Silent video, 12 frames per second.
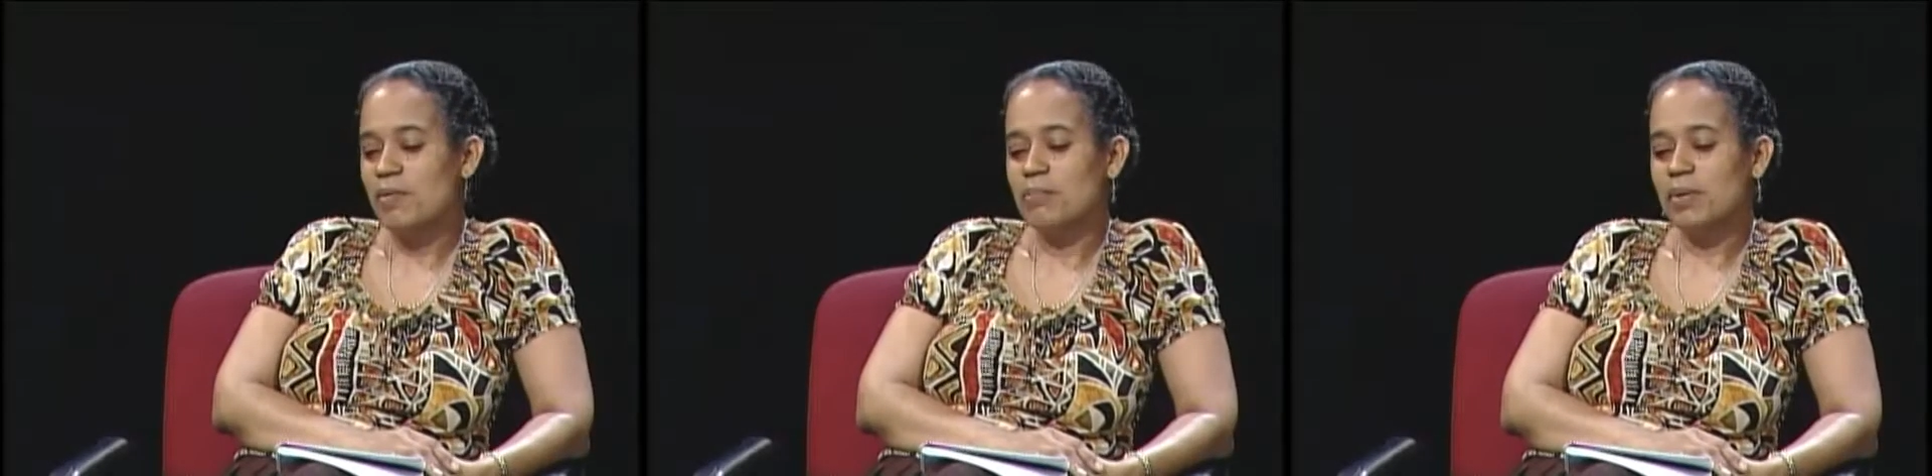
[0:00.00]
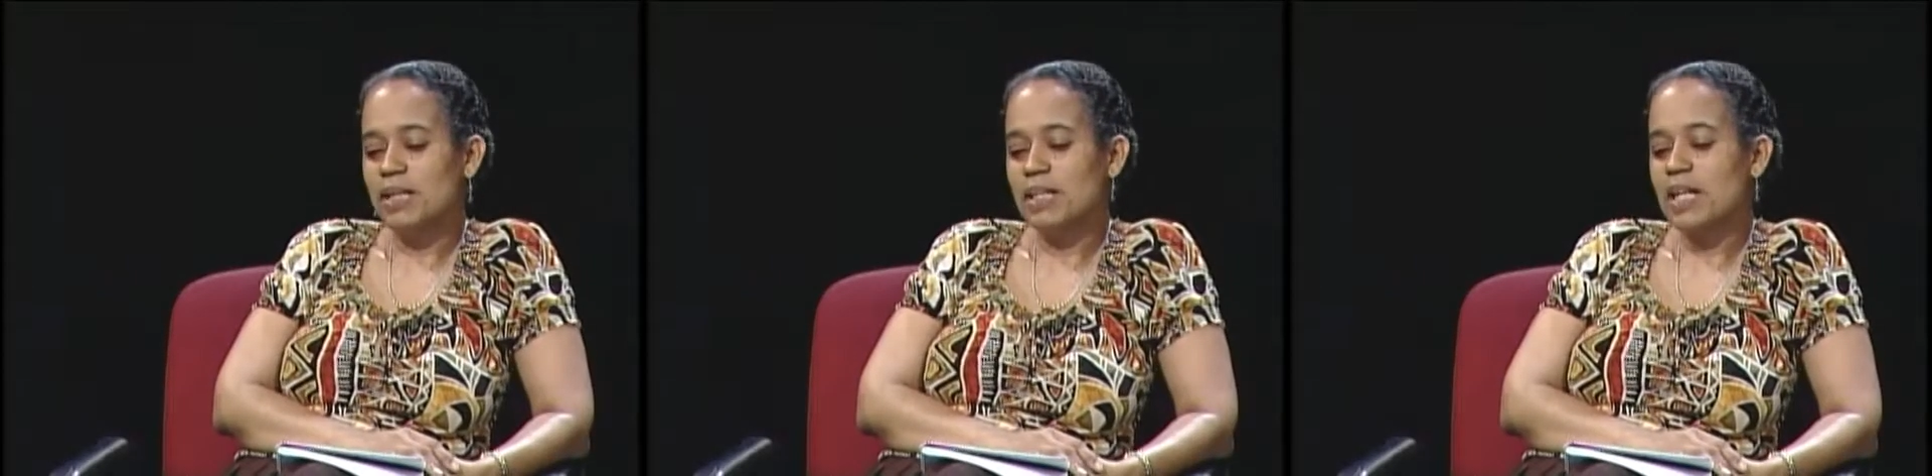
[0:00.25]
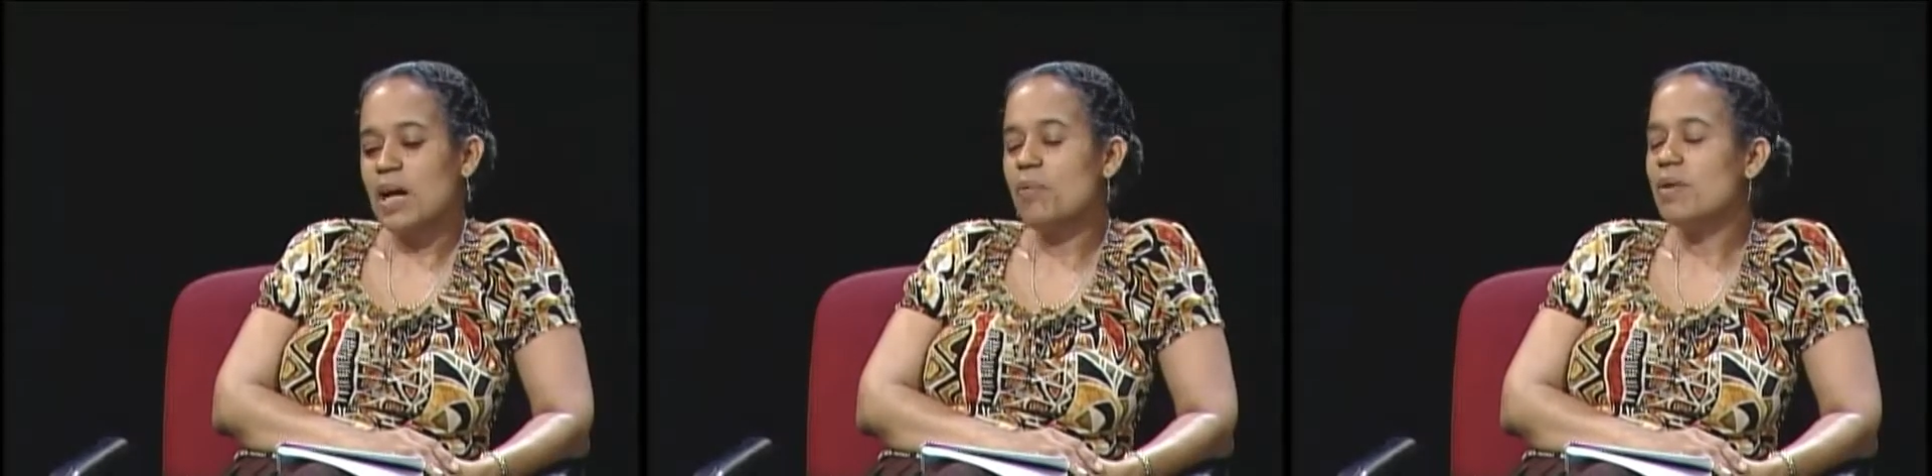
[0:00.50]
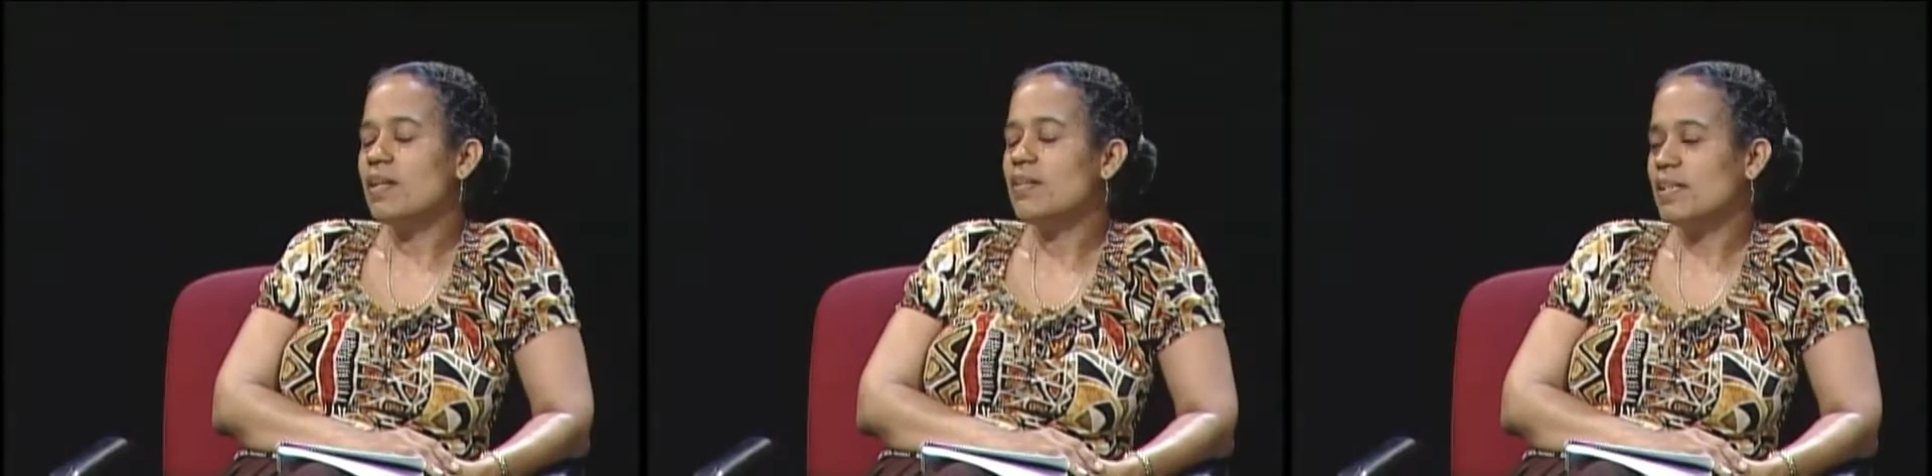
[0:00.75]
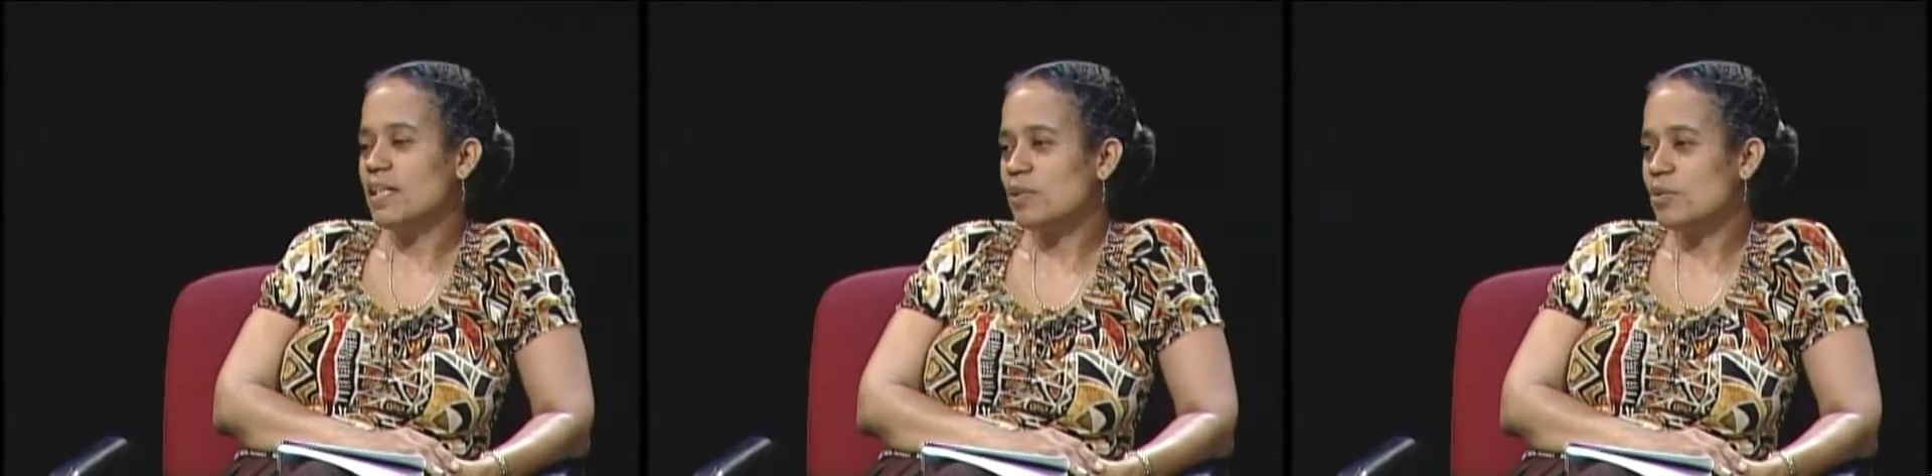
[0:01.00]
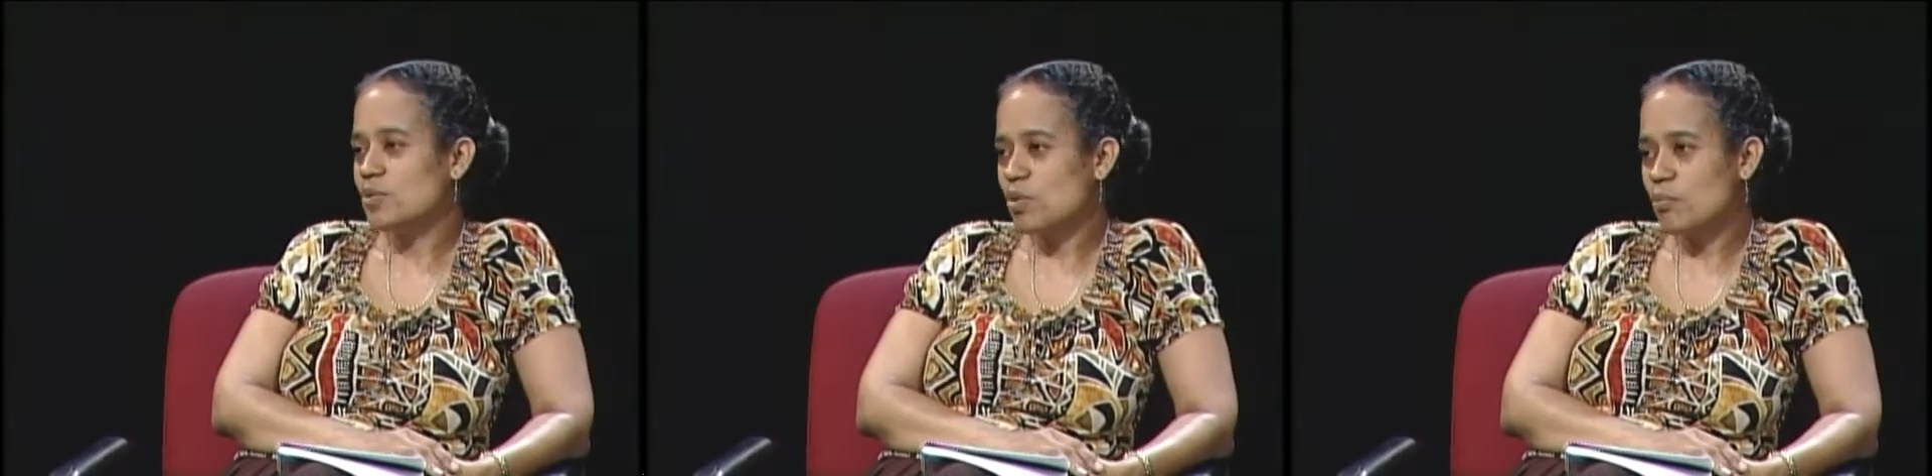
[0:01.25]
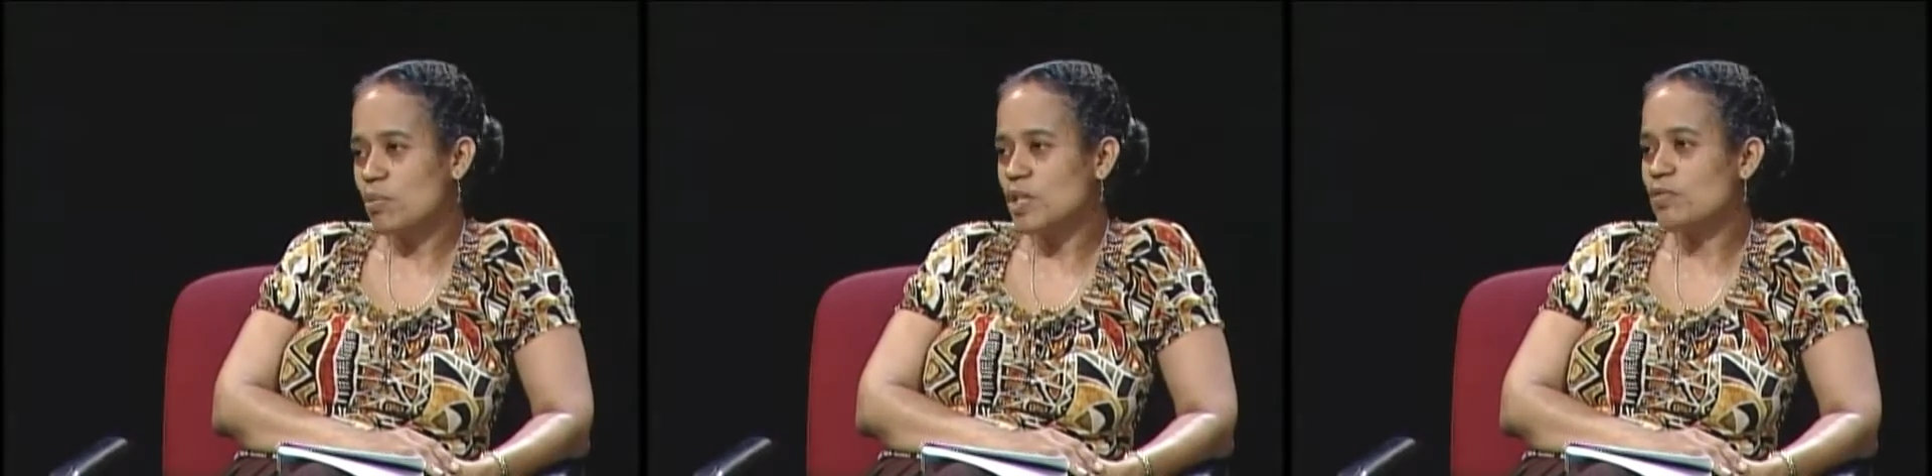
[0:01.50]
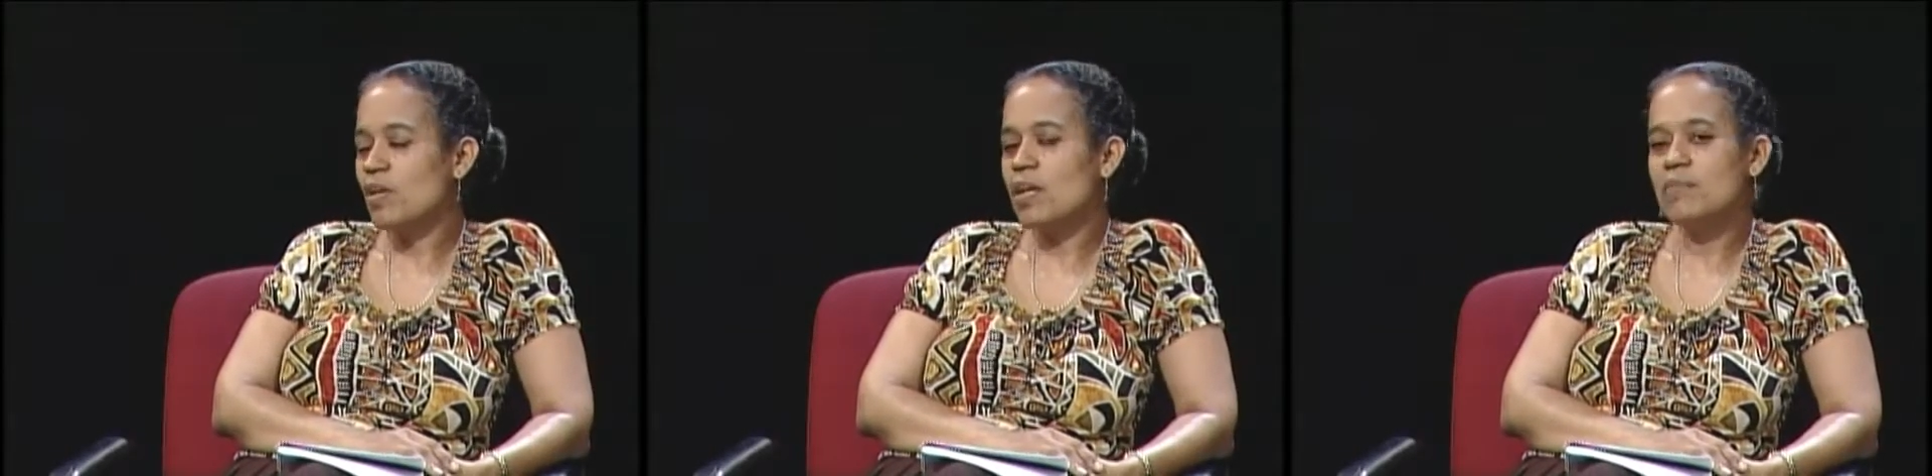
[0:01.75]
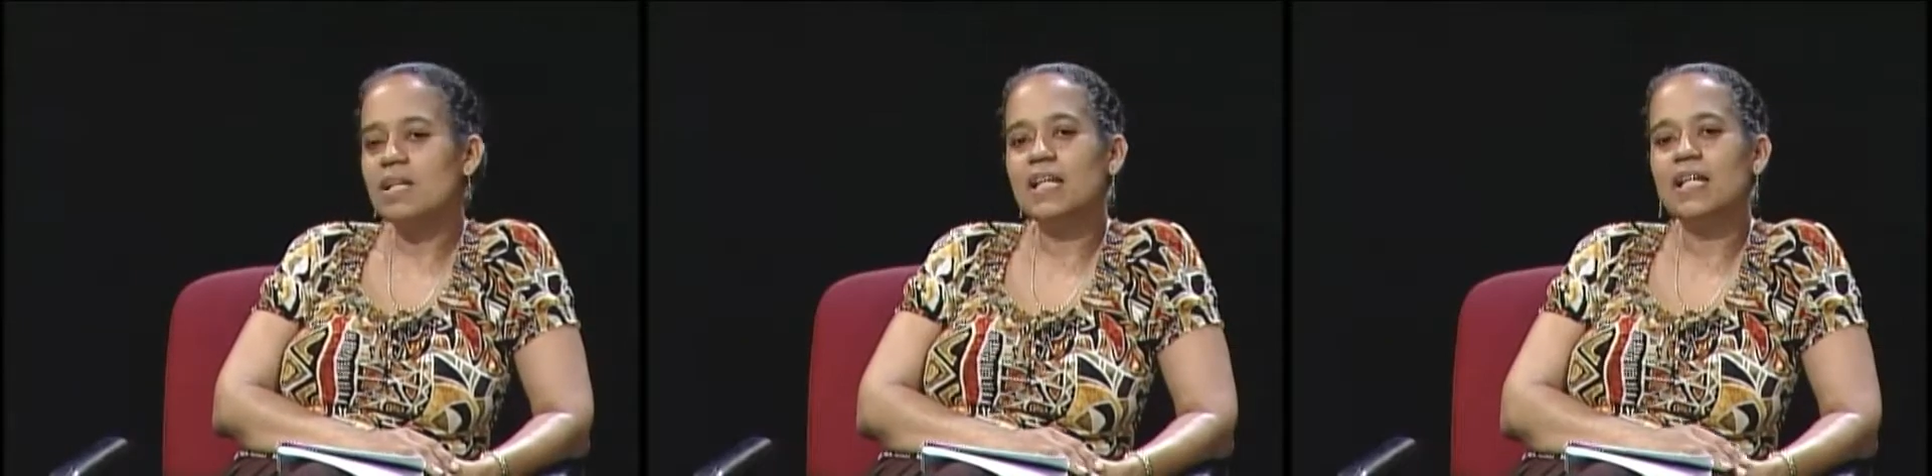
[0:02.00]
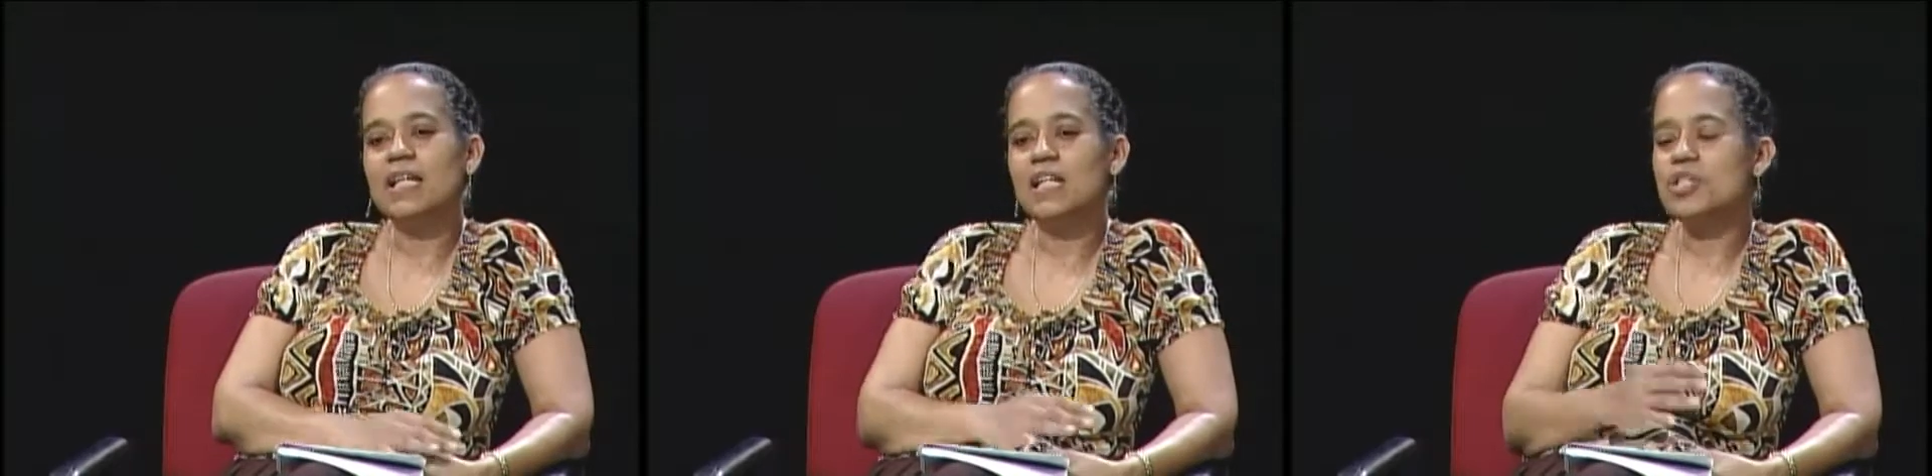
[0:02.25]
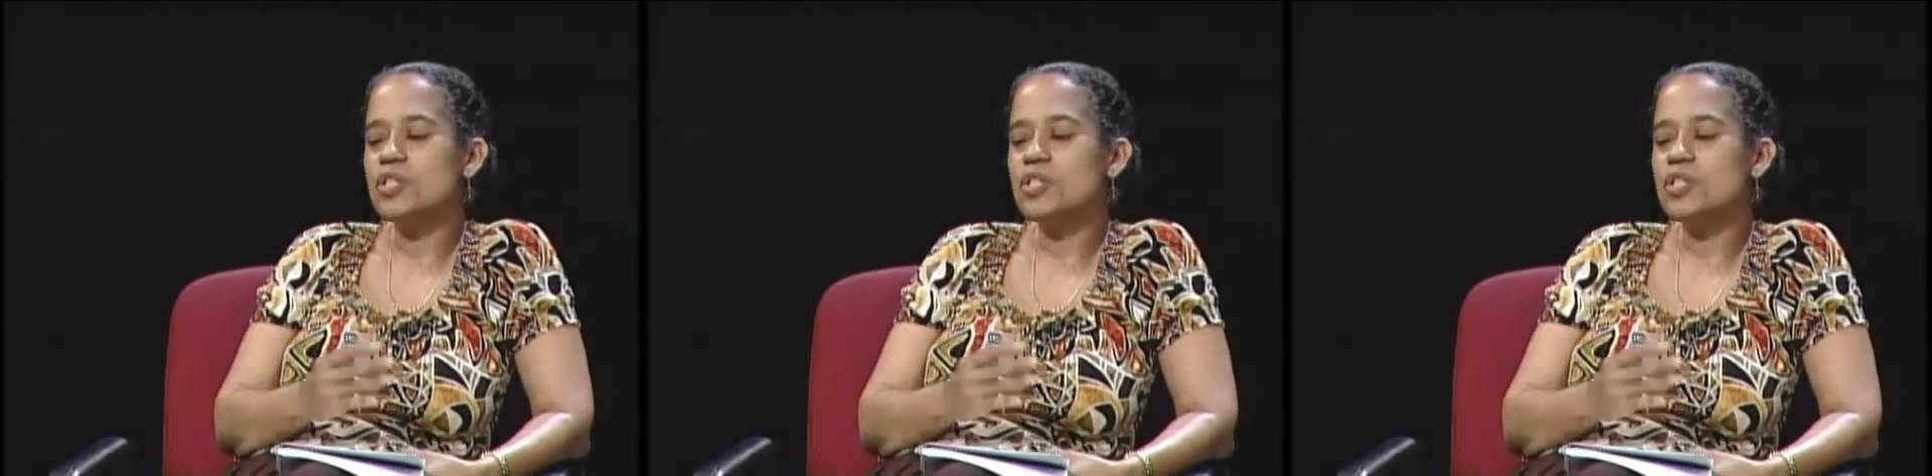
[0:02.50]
But I want to thank you so much for coming in and